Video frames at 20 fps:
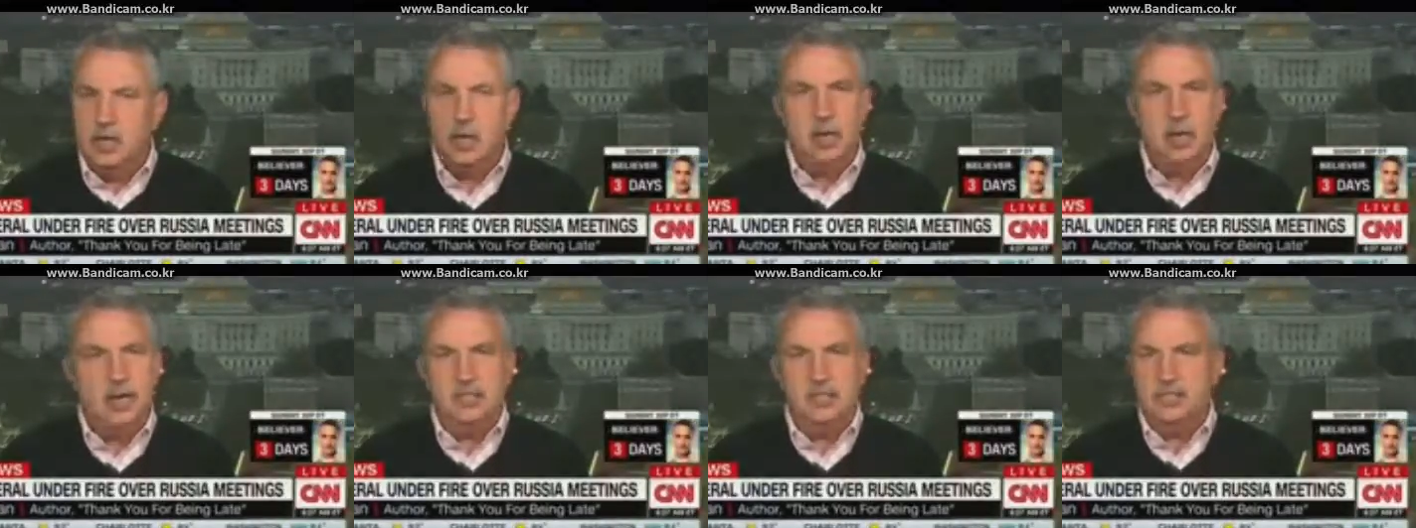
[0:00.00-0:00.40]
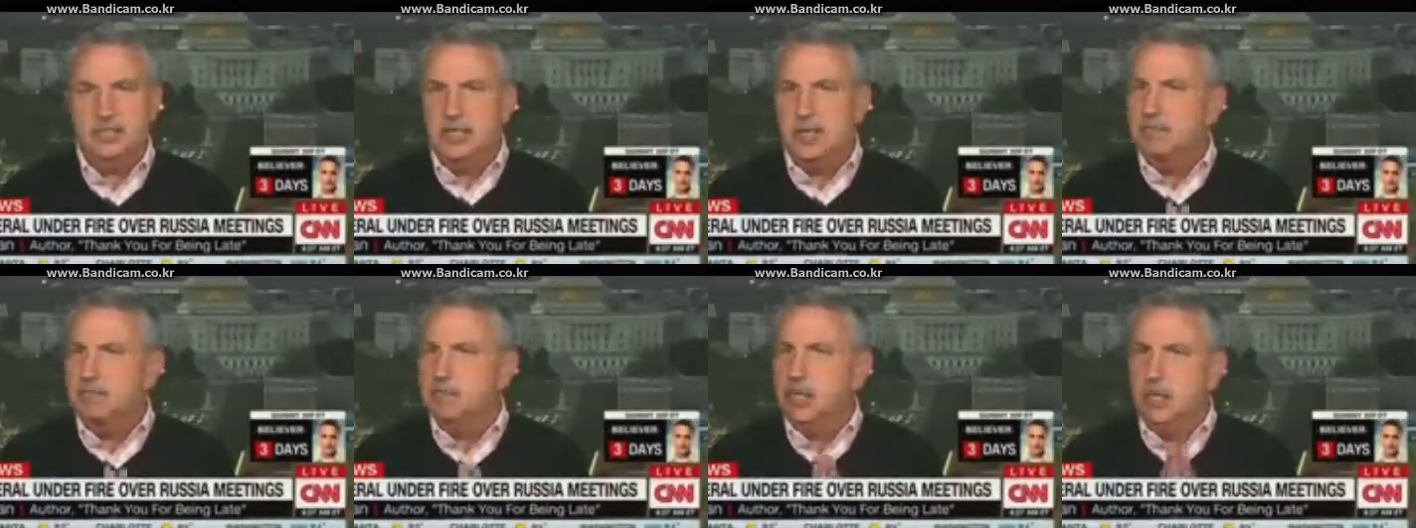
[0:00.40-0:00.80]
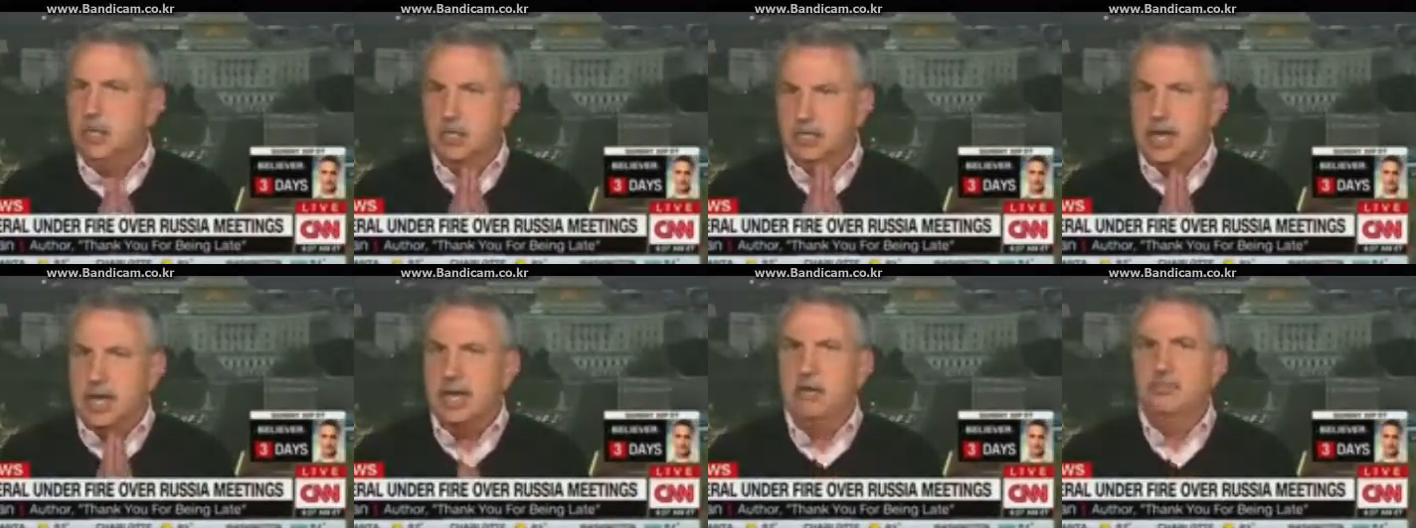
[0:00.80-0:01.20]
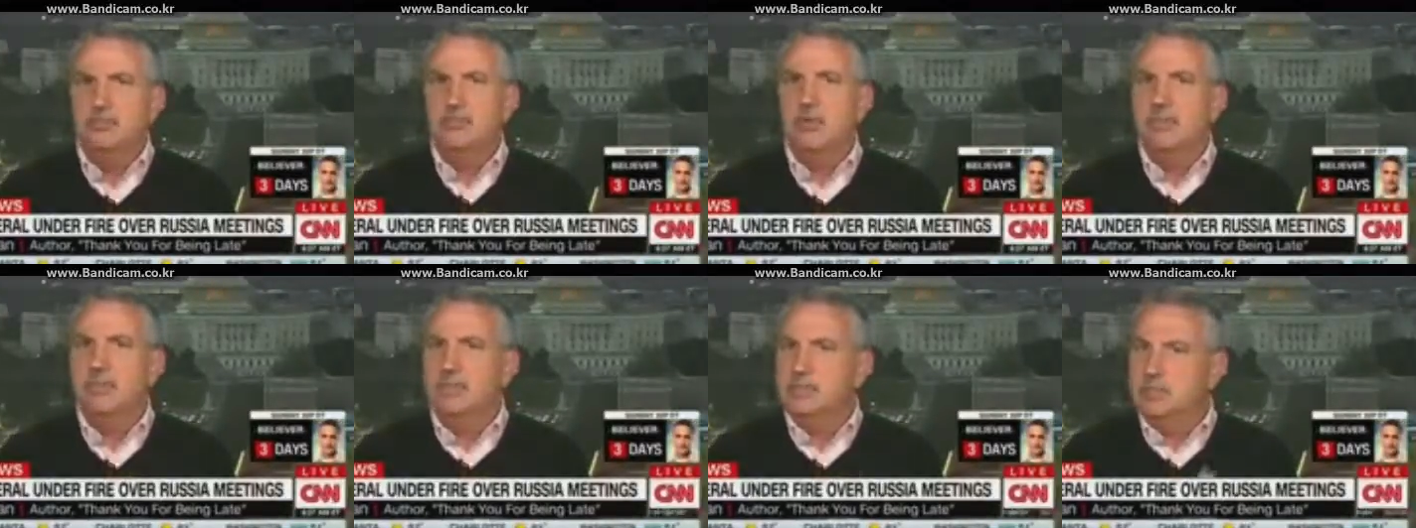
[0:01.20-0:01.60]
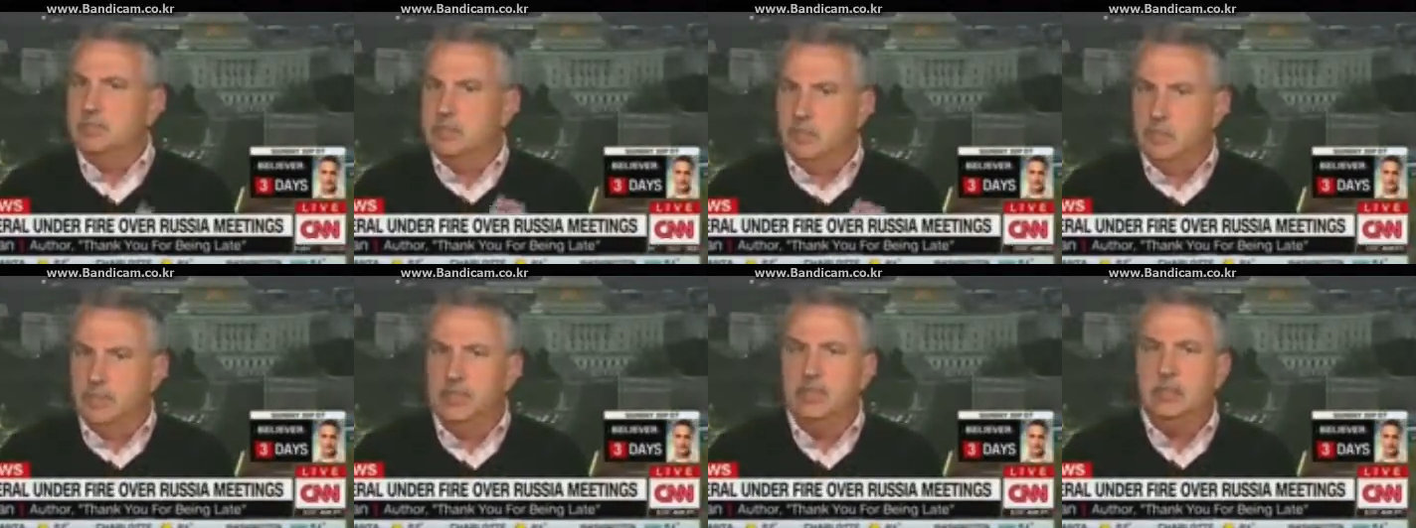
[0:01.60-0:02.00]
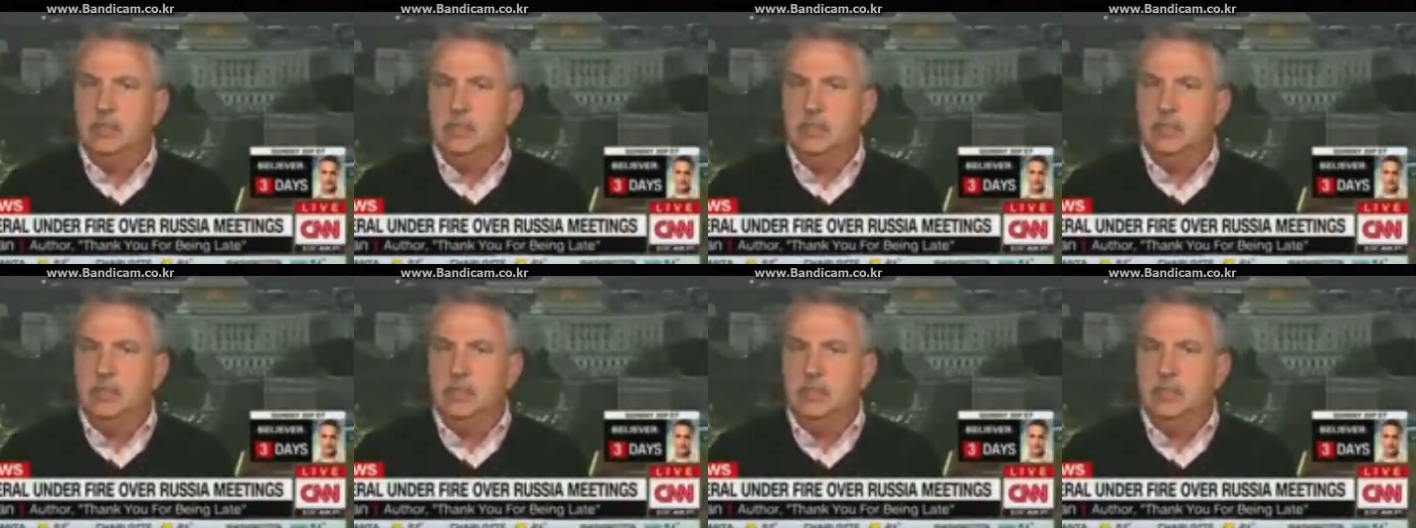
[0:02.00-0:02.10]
I accept Donald Trump is the legal,